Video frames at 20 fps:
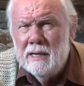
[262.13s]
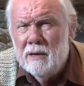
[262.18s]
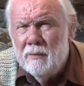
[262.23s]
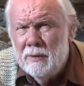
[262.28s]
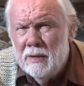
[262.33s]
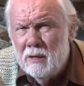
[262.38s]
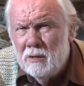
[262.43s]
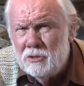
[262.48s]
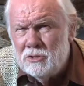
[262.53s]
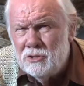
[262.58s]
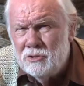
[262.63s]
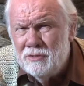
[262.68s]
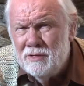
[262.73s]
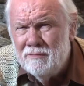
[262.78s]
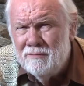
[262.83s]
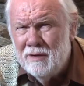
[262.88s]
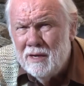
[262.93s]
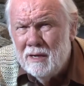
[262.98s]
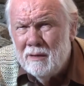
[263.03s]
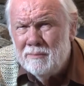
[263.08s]
And we also
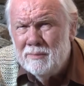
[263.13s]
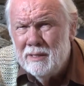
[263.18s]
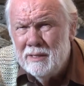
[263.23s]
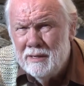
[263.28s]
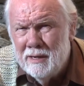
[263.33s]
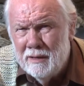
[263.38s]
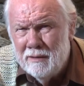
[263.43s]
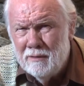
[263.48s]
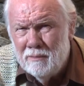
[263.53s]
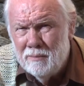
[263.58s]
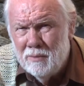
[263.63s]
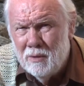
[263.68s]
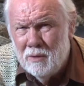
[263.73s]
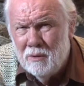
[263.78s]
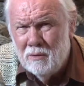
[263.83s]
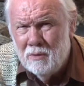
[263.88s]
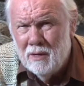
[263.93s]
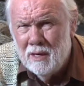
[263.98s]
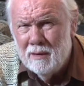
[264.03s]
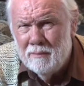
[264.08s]
developed another
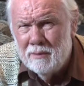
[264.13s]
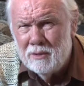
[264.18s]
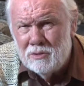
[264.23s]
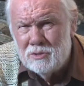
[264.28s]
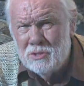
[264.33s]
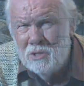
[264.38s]
program, and